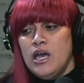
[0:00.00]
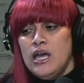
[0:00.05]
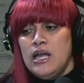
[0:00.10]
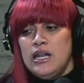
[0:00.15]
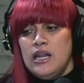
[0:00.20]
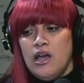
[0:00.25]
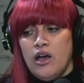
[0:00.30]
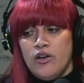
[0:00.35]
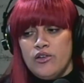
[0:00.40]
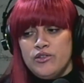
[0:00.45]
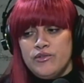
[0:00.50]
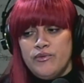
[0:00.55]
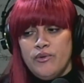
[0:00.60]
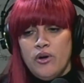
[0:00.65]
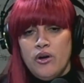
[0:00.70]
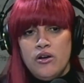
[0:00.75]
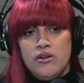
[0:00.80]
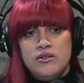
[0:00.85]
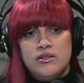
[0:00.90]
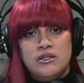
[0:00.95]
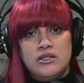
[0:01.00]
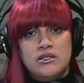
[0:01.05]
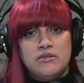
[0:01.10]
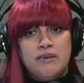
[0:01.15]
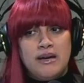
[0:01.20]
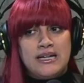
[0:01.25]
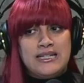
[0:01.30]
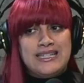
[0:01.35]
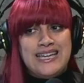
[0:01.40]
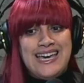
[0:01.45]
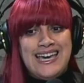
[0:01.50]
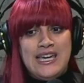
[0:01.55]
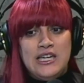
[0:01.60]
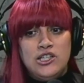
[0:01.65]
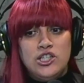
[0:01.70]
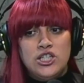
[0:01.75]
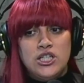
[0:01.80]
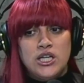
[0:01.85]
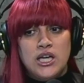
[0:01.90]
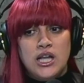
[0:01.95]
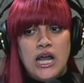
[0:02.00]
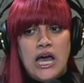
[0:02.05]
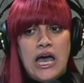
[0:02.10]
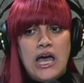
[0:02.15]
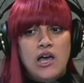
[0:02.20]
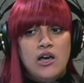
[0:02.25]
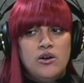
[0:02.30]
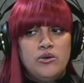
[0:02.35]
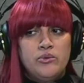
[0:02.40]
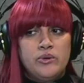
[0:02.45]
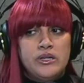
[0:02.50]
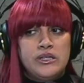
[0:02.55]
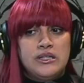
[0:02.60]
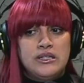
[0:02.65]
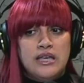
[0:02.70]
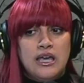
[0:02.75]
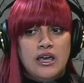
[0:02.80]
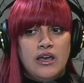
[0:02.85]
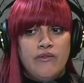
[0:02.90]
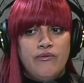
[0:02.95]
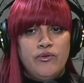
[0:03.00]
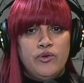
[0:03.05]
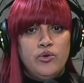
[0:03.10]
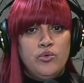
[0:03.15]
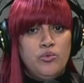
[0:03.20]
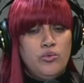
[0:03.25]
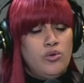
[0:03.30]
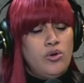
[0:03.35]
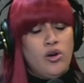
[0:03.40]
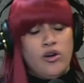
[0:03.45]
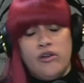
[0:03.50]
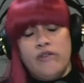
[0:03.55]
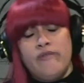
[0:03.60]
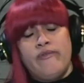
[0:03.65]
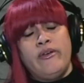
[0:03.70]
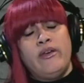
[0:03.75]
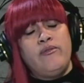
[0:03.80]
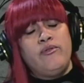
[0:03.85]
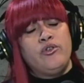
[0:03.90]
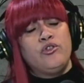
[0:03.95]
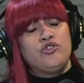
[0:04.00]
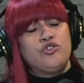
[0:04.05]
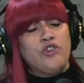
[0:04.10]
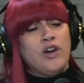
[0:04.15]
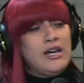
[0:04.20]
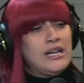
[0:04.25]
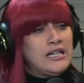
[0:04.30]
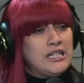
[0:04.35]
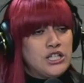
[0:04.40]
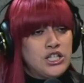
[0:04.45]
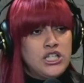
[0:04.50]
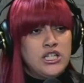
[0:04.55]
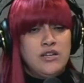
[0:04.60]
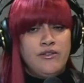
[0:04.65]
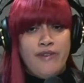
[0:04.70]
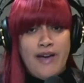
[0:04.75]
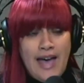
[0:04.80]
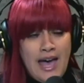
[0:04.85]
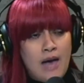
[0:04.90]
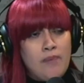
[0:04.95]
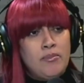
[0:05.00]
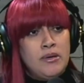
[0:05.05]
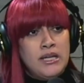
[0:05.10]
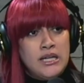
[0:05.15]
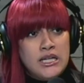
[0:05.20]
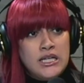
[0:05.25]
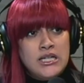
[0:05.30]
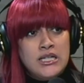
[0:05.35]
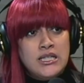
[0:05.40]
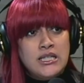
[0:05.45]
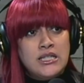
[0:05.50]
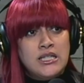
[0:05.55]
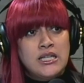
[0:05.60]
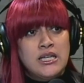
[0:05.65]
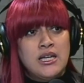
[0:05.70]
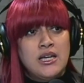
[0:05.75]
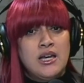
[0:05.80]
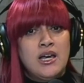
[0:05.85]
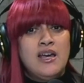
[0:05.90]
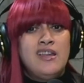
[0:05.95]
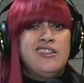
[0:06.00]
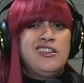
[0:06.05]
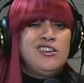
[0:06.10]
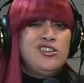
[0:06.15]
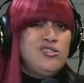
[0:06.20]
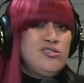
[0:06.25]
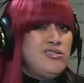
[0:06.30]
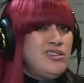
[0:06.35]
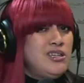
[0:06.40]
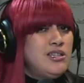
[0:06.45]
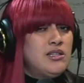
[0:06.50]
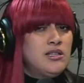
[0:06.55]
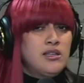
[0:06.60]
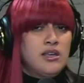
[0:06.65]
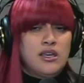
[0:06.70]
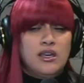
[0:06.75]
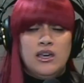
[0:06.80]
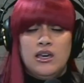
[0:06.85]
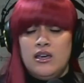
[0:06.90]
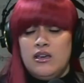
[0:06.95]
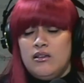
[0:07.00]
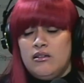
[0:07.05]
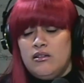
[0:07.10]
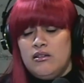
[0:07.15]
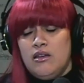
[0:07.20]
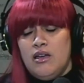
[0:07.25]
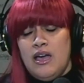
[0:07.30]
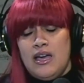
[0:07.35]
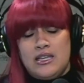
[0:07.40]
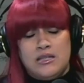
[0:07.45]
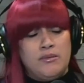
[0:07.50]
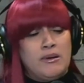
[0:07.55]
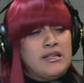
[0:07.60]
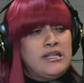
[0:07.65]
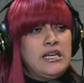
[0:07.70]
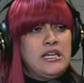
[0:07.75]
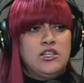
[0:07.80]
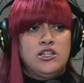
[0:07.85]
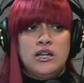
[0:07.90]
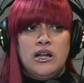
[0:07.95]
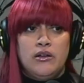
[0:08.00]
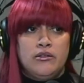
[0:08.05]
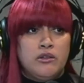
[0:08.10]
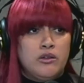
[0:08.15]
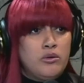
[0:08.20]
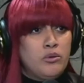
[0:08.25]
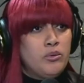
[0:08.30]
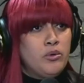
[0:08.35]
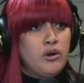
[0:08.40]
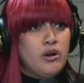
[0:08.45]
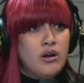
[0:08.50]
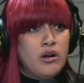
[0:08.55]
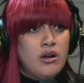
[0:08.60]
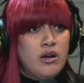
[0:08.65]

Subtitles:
Now, as far as expectation, I always say if you're trying to achieve happiness, then you need to kick expectation out the door.